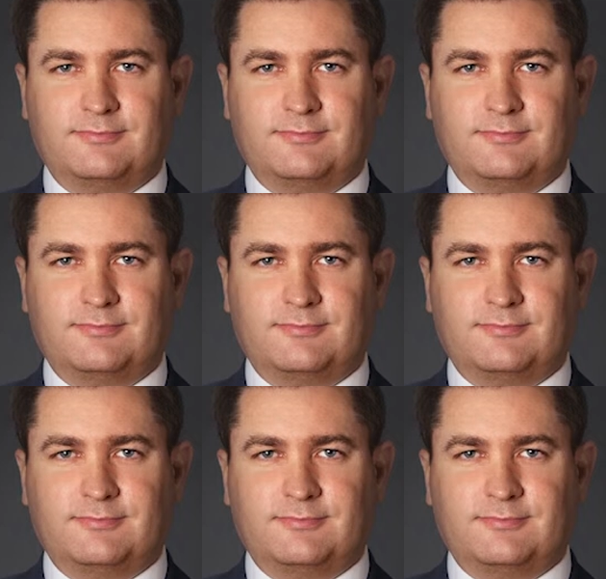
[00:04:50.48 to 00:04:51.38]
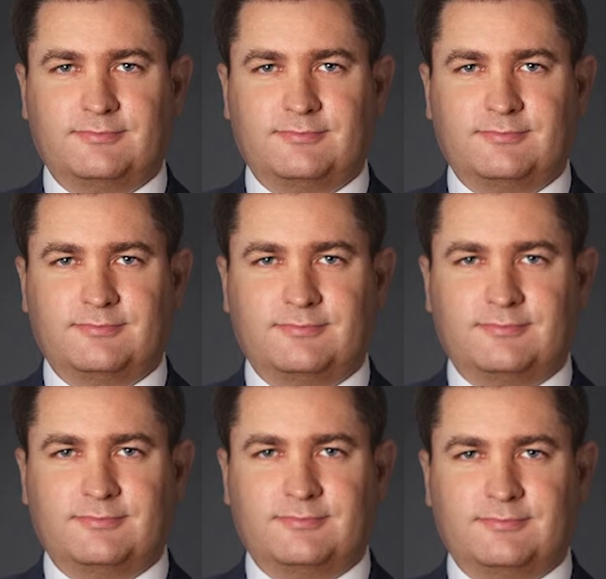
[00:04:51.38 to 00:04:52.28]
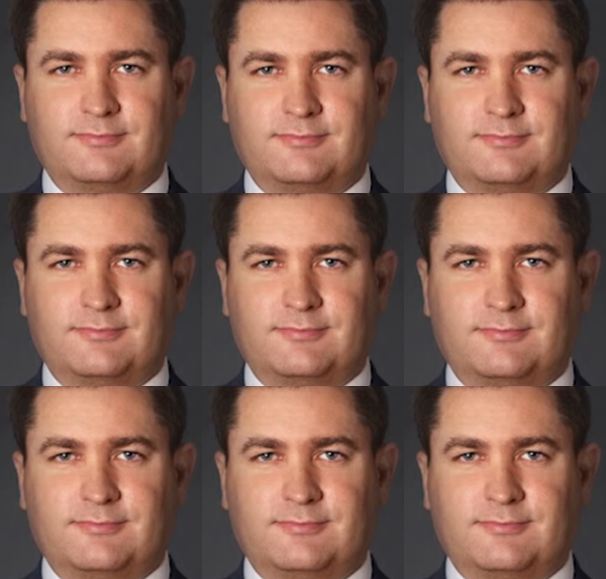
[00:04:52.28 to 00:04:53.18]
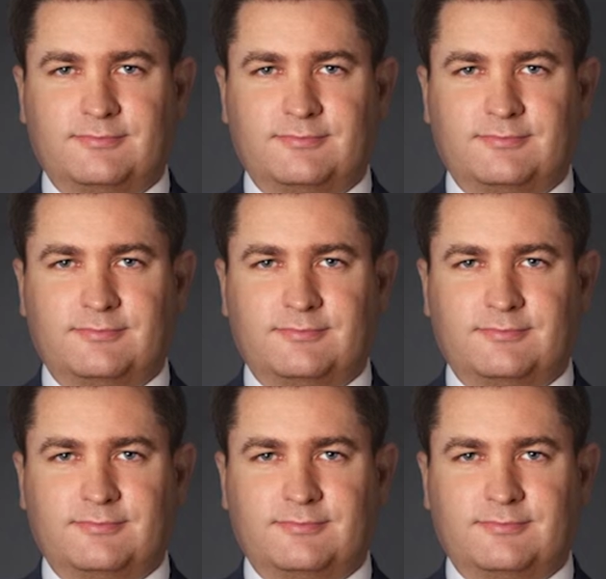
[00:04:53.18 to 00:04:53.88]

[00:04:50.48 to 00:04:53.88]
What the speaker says: This is a still picture; no speech is visible.